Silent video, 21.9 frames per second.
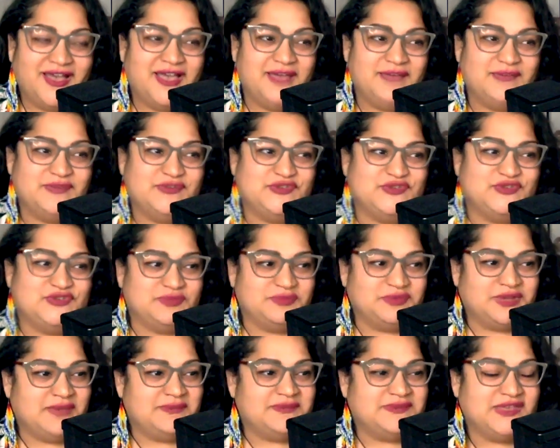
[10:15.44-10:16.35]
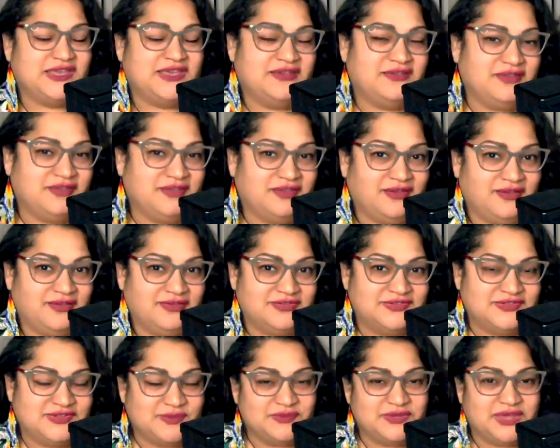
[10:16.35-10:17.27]
So sometimes
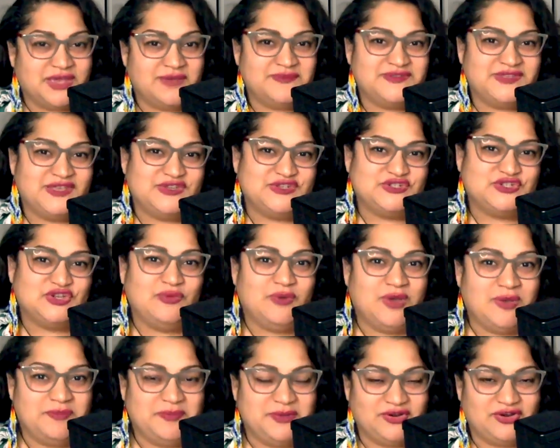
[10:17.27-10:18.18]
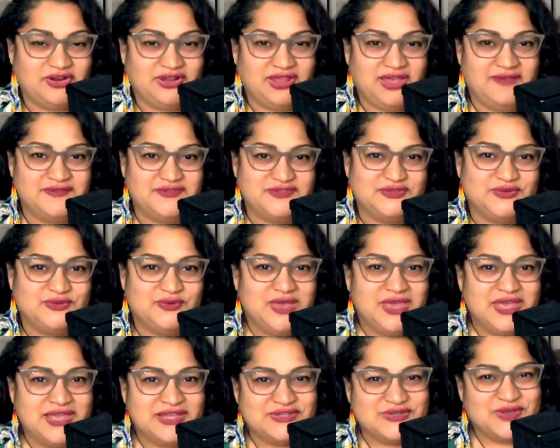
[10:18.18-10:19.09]
they show up in our lives to
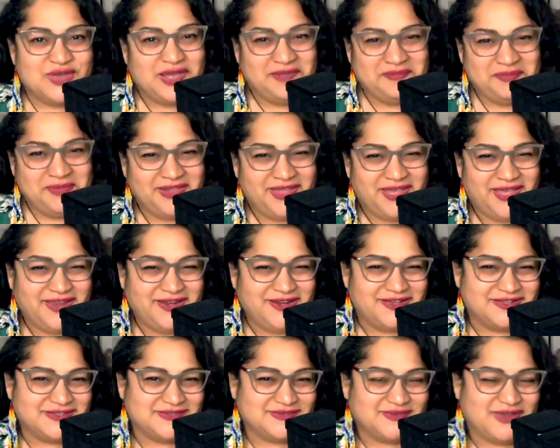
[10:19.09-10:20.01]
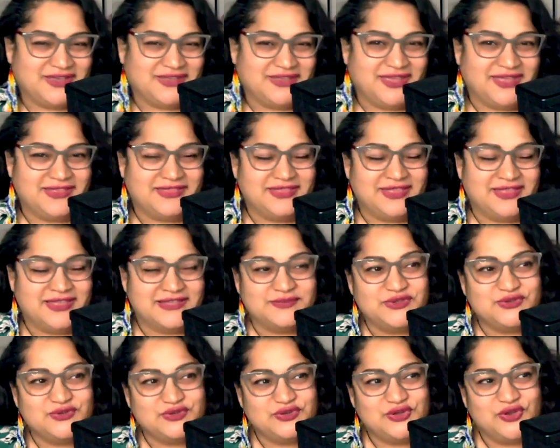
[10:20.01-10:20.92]
help align us, right? And that's when
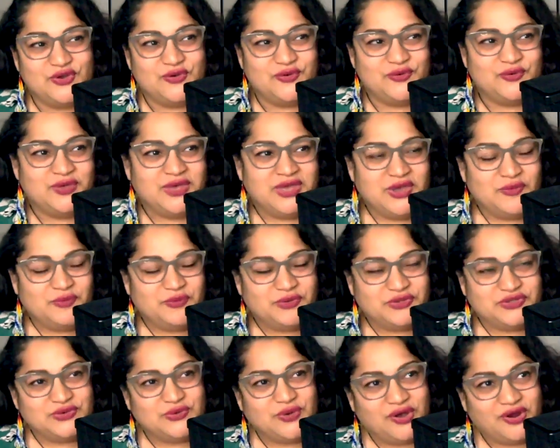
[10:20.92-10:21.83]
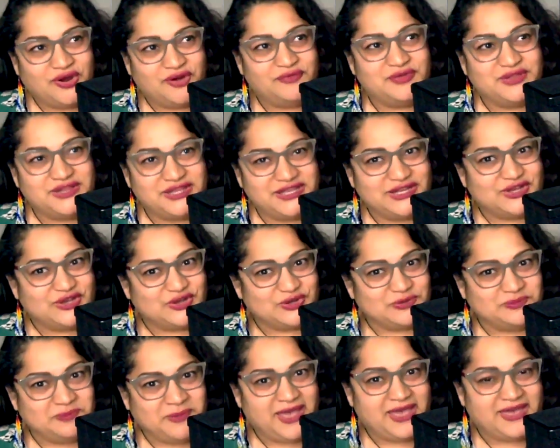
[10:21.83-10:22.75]
when you are really in a
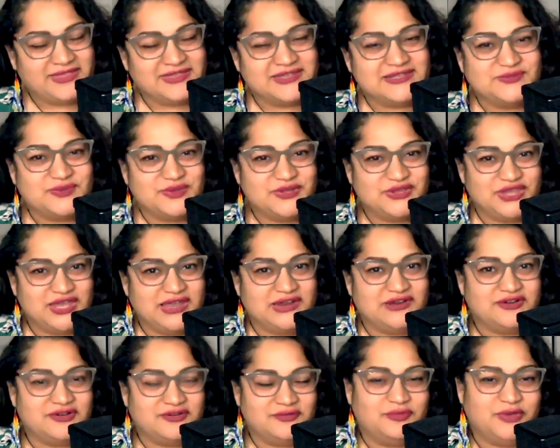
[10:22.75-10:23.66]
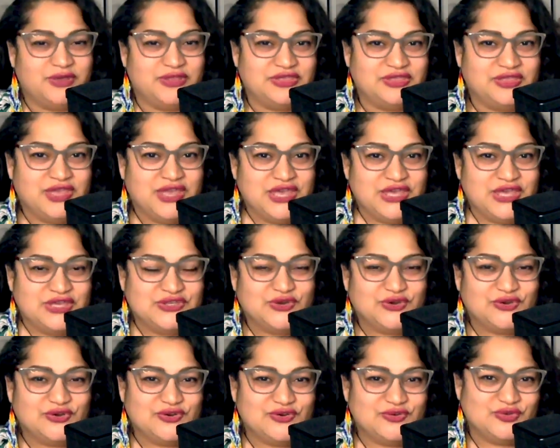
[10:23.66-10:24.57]
good path, is when
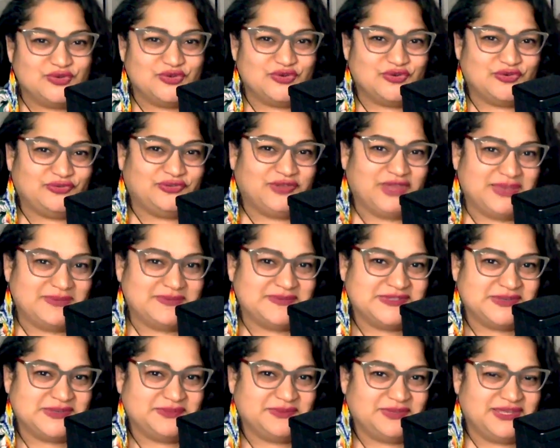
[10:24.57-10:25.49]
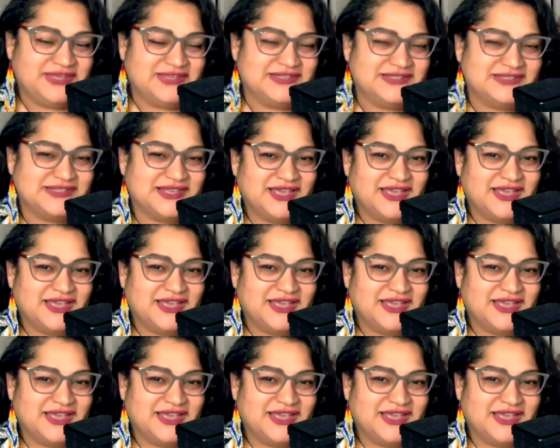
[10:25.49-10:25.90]
your flame siblings